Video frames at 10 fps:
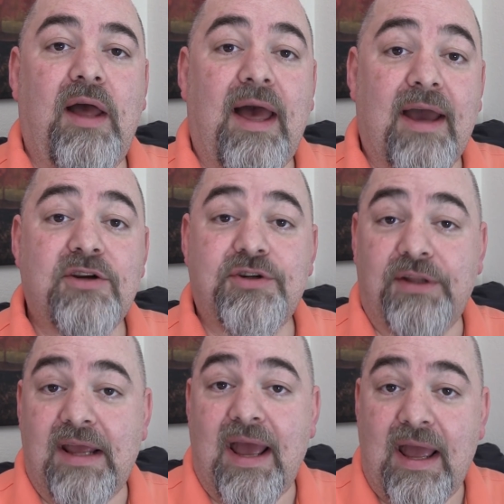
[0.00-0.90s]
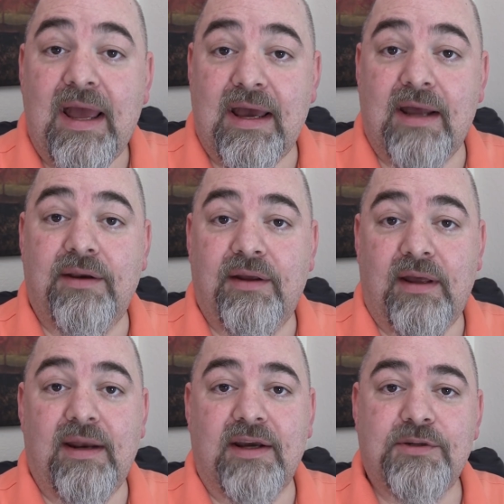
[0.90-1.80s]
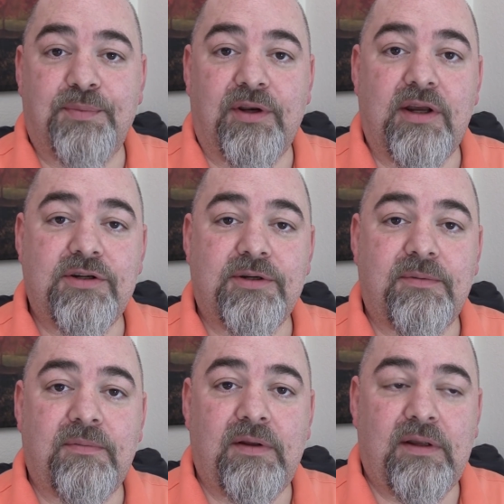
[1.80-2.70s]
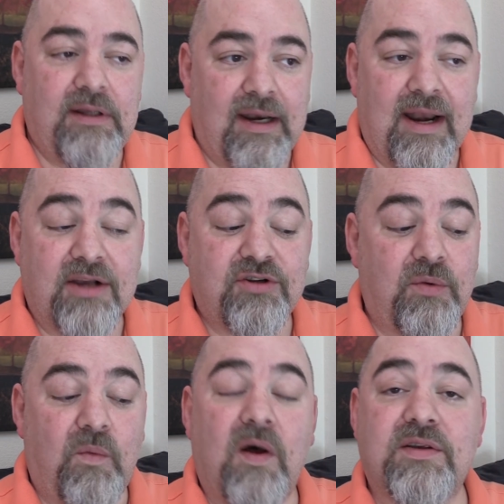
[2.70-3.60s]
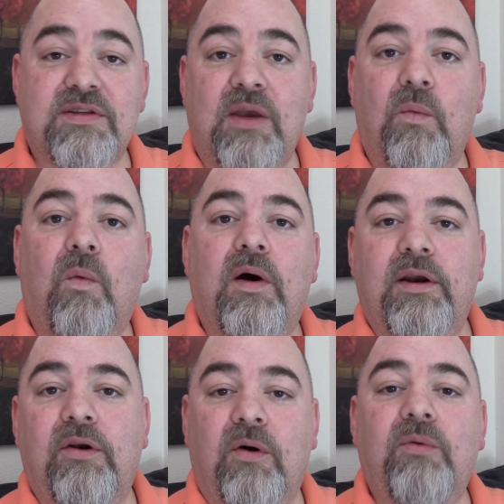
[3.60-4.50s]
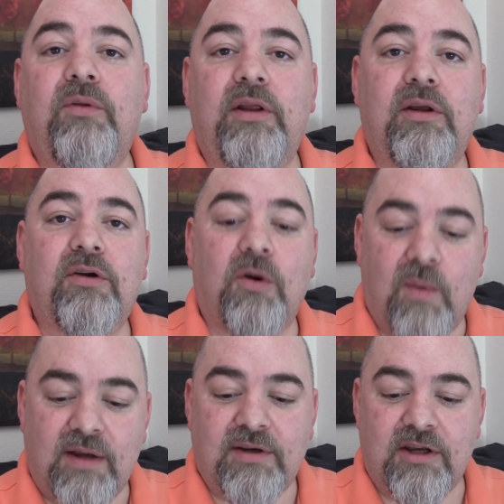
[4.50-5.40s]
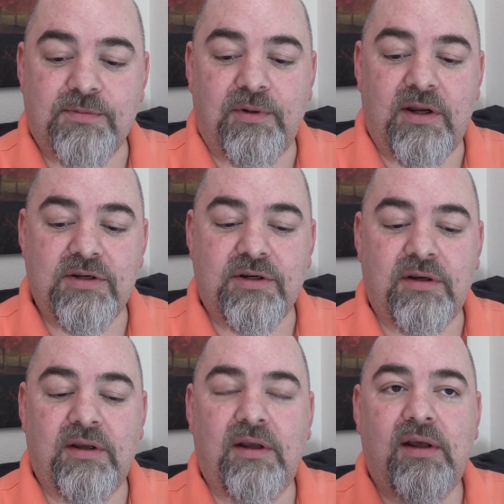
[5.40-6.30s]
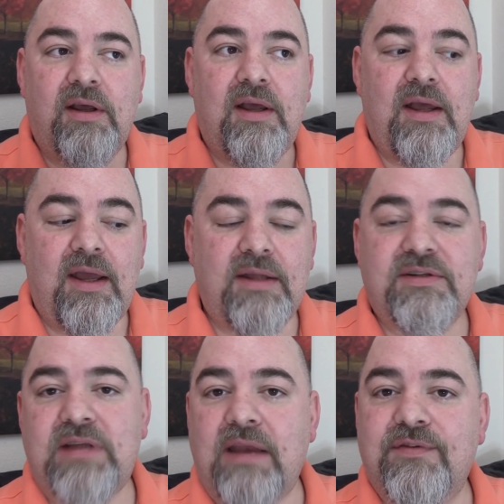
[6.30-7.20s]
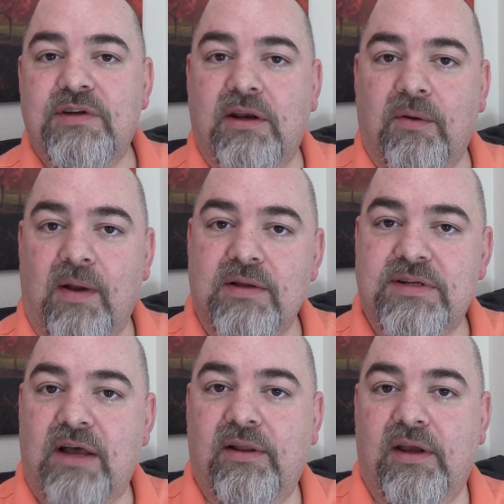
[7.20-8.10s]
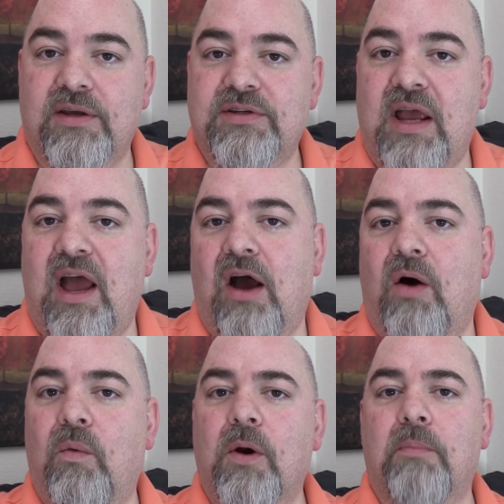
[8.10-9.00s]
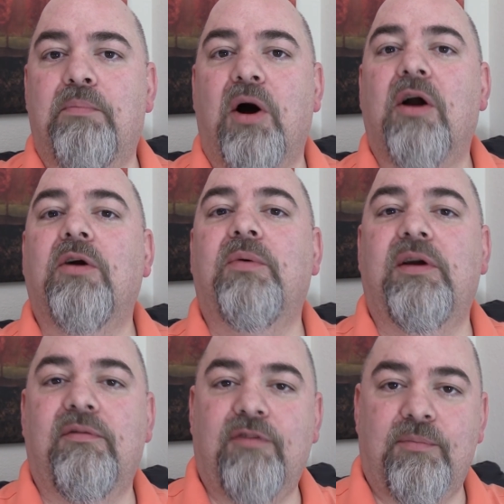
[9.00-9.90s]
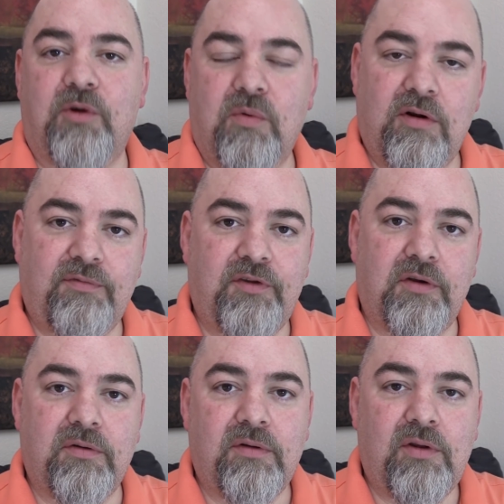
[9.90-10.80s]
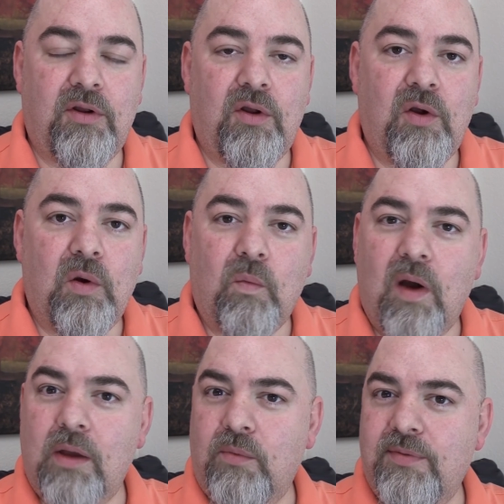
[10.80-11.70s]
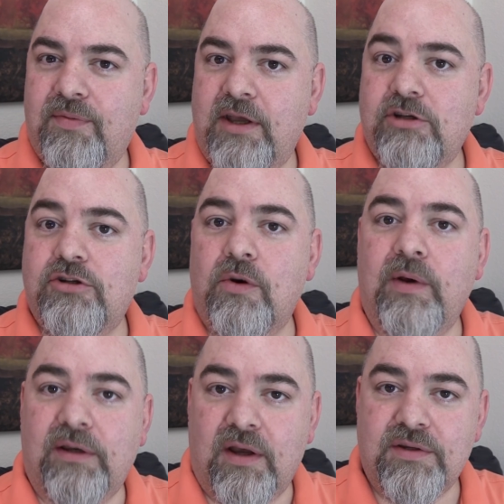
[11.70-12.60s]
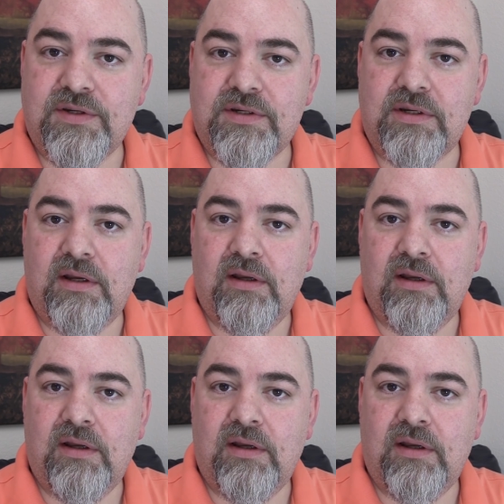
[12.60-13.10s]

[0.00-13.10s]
actually had an explanation, and it actually was the one and only correct explanation, instead of sitting around telling us how we're borrowing from their worldview, why wouldn't they join us